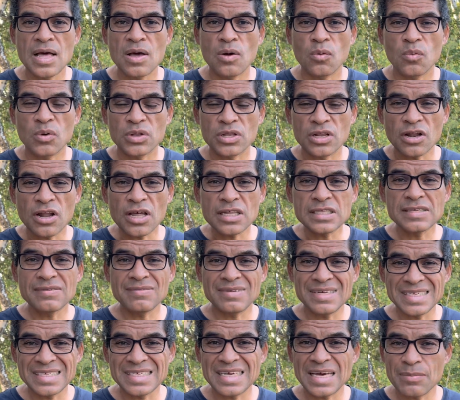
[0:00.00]
with lots of
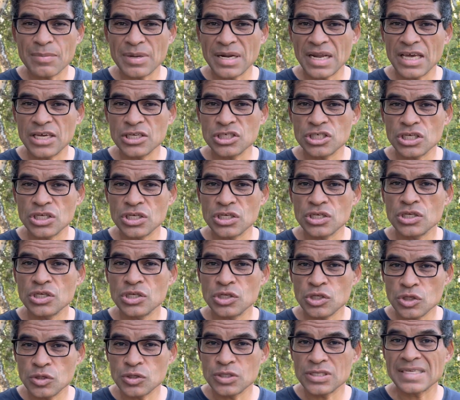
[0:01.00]
determination
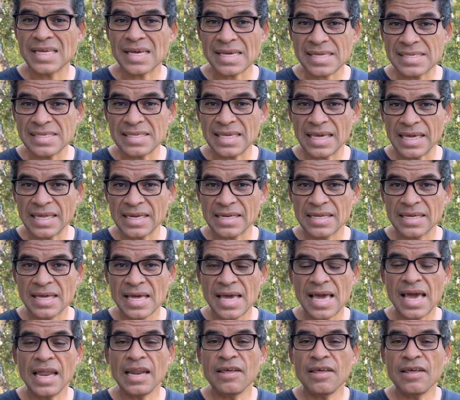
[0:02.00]
to succeed. And